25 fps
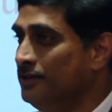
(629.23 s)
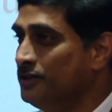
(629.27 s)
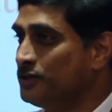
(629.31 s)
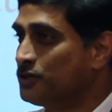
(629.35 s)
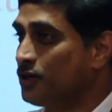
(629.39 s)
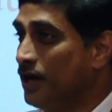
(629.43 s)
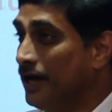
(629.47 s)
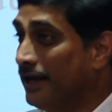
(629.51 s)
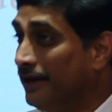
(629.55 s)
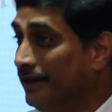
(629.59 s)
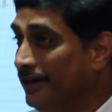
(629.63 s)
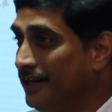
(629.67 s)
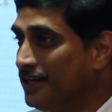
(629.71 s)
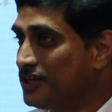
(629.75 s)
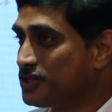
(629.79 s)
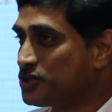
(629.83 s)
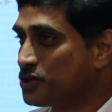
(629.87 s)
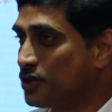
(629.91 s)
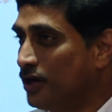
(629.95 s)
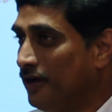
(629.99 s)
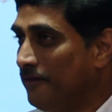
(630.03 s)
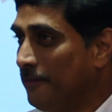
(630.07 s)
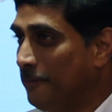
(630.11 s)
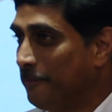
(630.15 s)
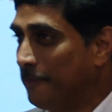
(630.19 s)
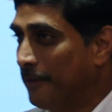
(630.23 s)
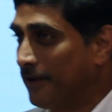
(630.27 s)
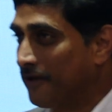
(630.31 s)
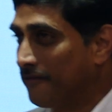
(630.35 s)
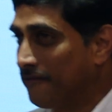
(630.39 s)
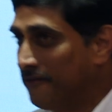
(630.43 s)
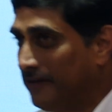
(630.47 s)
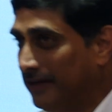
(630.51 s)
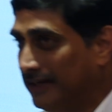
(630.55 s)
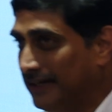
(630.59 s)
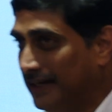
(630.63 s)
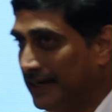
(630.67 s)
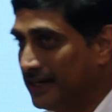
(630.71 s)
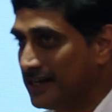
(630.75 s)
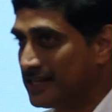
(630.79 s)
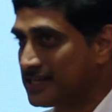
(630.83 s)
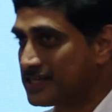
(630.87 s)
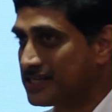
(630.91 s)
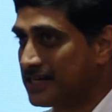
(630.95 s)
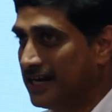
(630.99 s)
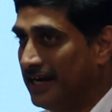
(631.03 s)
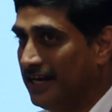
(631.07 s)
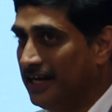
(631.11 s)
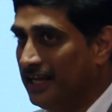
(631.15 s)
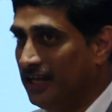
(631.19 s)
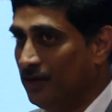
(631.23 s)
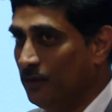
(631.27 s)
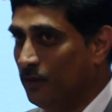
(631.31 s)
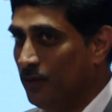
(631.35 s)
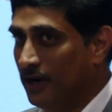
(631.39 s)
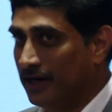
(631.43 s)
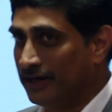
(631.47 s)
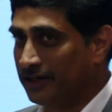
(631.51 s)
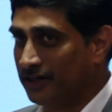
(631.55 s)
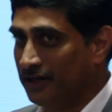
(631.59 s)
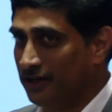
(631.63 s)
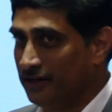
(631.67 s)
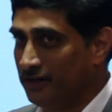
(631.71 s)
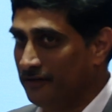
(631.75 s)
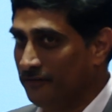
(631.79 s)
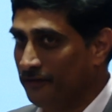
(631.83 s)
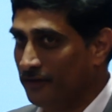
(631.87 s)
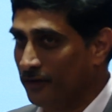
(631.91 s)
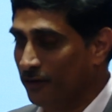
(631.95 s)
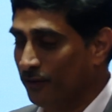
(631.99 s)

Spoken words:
So unless you have perfect understanding what kind of